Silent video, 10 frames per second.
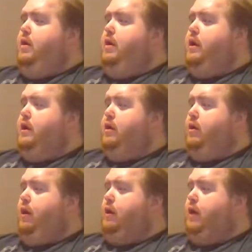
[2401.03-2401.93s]
in your
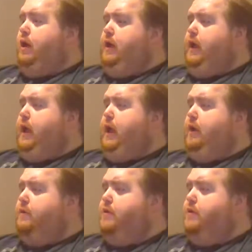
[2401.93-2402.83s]
online
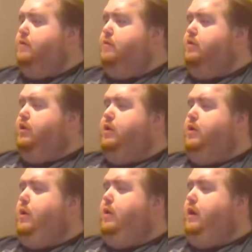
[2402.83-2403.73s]
game when you're
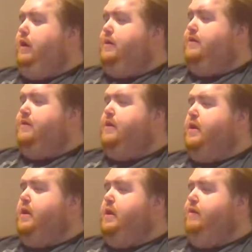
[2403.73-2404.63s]
going against
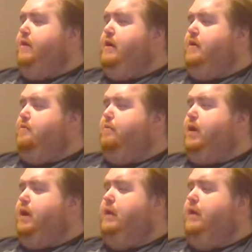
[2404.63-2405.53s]
random
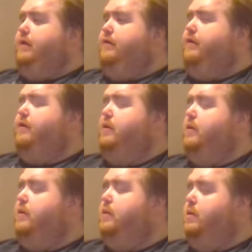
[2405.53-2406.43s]
players.
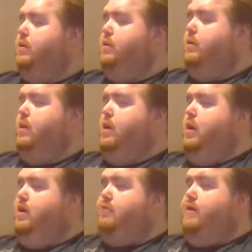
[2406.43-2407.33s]

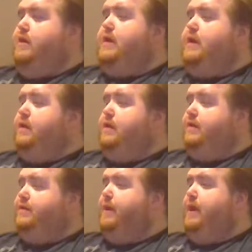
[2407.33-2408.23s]
It's
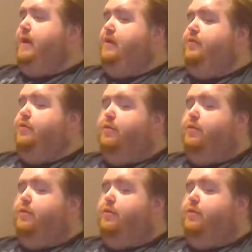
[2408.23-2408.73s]
ridiculous, man.